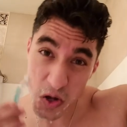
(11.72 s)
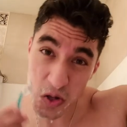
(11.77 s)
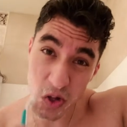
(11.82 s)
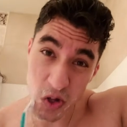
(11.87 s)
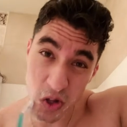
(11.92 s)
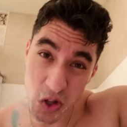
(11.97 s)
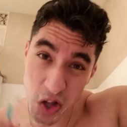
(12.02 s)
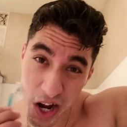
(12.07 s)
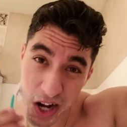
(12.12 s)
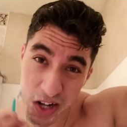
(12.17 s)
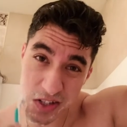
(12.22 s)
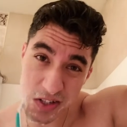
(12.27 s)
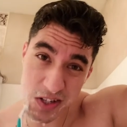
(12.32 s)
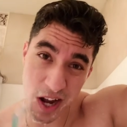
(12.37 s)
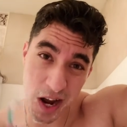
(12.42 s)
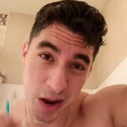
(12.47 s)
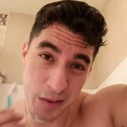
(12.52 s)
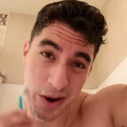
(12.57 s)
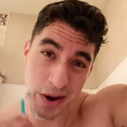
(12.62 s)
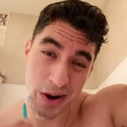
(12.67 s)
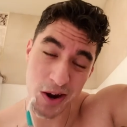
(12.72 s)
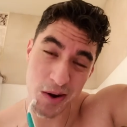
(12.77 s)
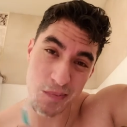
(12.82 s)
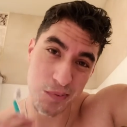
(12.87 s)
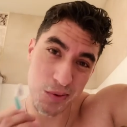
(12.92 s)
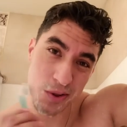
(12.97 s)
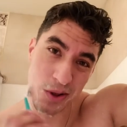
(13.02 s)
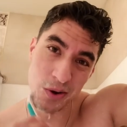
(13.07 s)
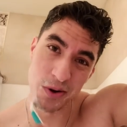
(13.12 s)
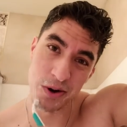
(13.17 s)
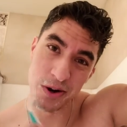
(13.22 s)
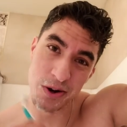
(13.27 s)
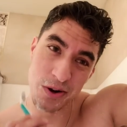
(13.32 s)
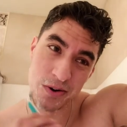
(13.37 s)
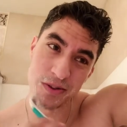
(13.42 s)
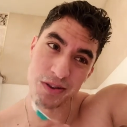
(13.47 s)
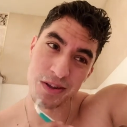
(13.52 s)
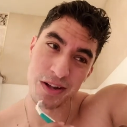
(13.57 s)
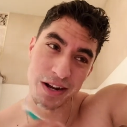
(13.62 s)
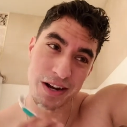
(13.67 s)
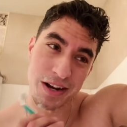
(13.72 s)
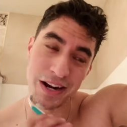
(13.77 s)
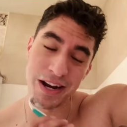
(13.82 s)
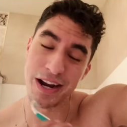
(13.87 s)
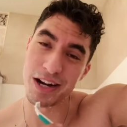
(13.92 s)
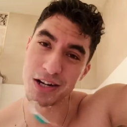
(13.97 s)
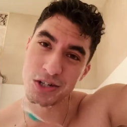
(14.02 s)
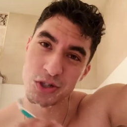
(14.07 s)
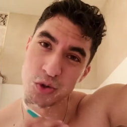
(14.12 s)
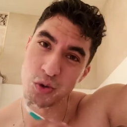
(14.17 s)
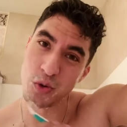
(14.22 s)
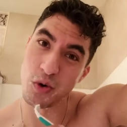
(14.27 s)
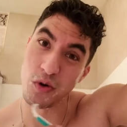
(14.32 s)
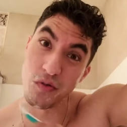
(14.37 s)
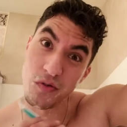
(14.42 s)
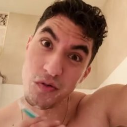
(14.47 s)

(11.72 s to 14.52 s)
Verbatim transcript: the last time I uploaded, like, an actual